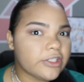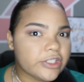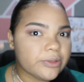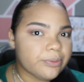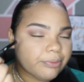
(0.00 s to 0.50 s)

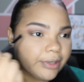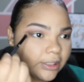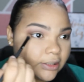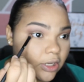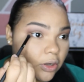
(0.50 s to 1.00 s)
to
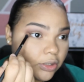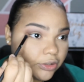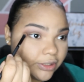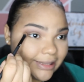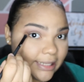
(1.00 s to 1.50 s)
bring the
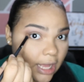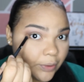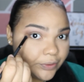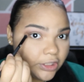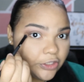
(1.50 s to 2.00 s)
color
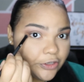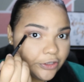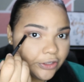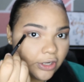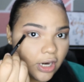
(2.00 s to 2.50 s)
down
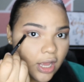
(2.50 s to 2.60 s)
here.